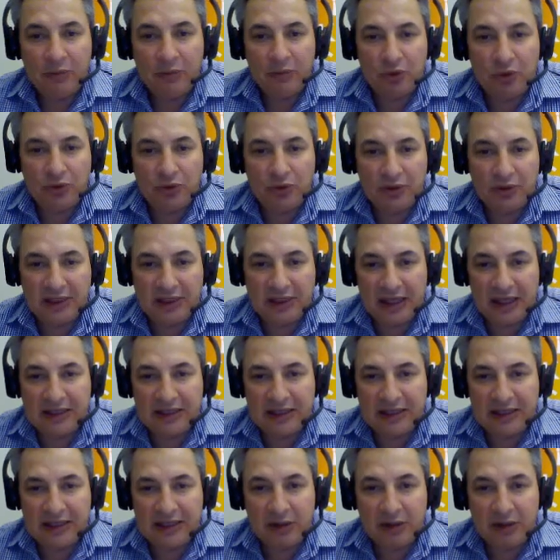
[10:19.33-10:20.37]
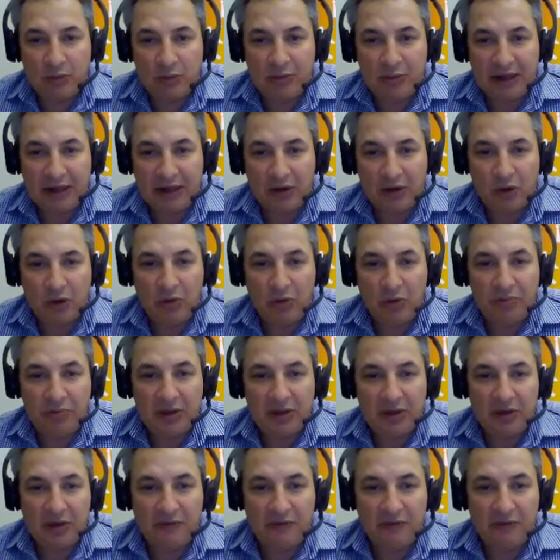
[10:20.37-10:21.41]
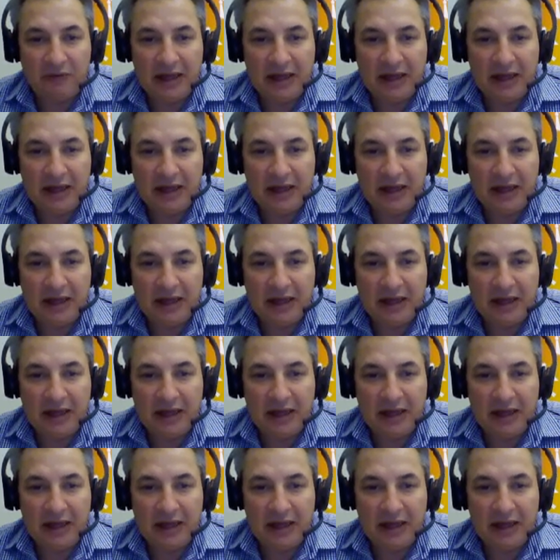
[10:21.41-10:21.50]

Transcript: it would do exactly the same thing, make a copy